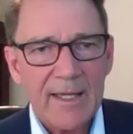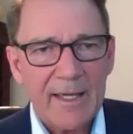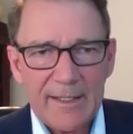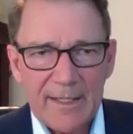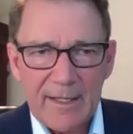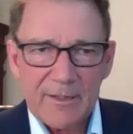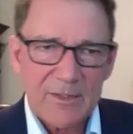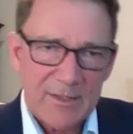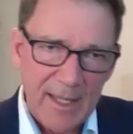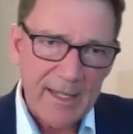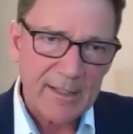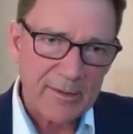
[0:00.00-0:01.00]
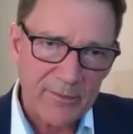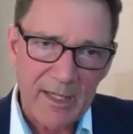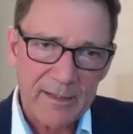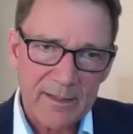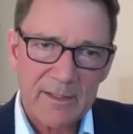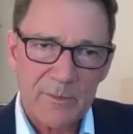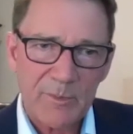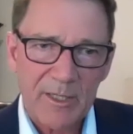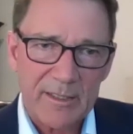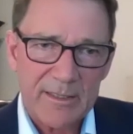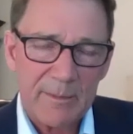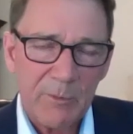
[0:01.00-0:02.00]
And outside of that, there's
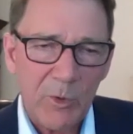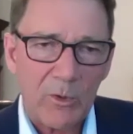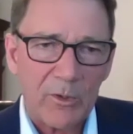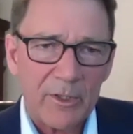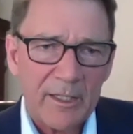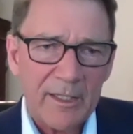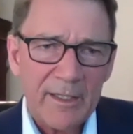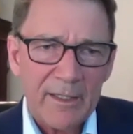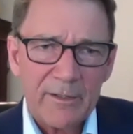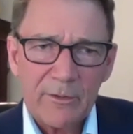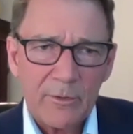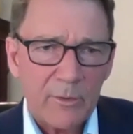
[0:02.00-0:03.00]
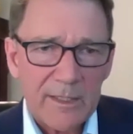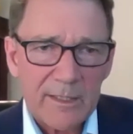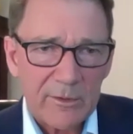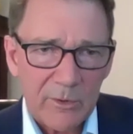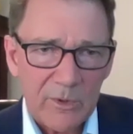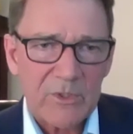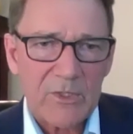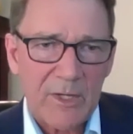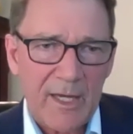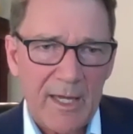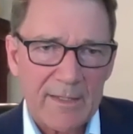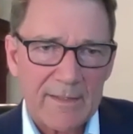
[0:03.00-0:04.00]
plenty more. Rwanda also
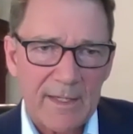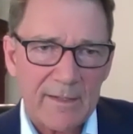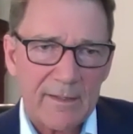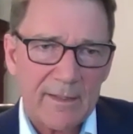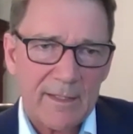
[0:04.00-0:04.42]
has a